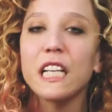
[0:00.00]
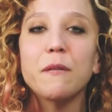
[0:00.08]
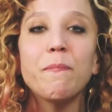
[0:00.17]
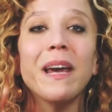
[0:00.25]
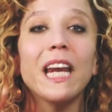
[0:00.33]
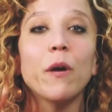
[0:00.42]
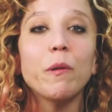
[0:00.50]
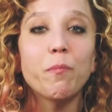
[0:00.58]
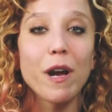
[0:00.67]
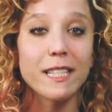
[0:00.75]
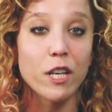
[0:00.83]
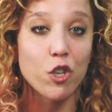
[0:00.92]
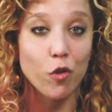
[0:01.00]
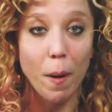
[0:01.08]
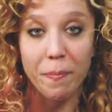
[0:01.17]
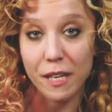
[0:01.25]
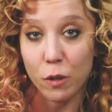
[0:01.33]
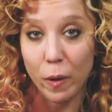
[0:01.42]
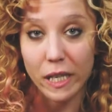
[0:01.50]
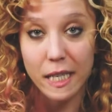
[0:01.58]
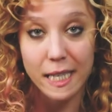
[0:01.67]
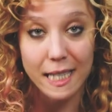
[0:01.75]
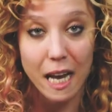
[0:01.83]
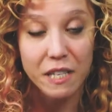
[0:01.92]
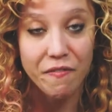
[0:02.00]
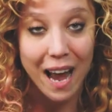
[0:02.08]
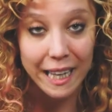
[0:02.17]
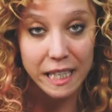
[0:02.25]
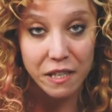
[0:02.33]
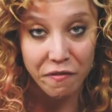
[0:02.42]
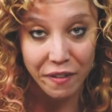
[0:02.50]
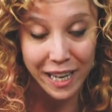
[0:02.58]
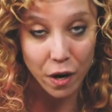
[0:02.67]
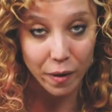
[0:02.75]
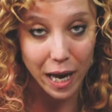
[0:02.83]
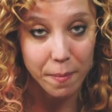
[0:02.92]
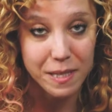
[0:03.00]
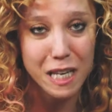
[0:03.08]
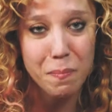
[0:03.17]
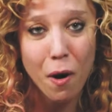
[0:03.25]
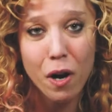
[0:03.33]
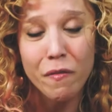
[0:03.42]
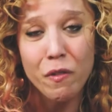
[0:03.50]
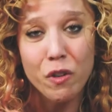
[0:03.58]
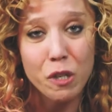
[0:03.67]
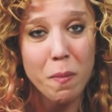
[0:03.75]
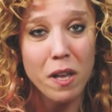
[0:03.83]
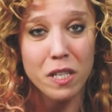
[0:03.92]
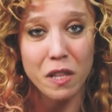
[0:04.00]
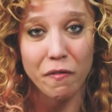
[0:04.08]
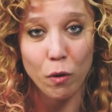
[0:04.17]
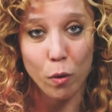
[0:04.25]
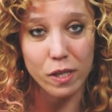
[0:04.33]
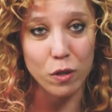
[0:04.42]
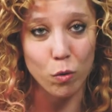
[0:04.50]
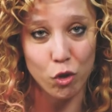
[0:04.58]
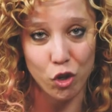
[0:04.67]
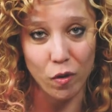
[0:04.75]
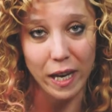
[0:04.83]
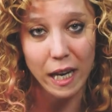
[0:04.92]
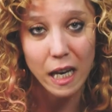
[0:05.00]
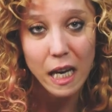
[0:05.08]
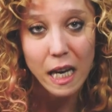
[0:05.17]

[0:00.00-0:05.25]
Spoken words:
is meeting with President Trump this week to discuss violence in video games as part of the response to the Florida school shooting.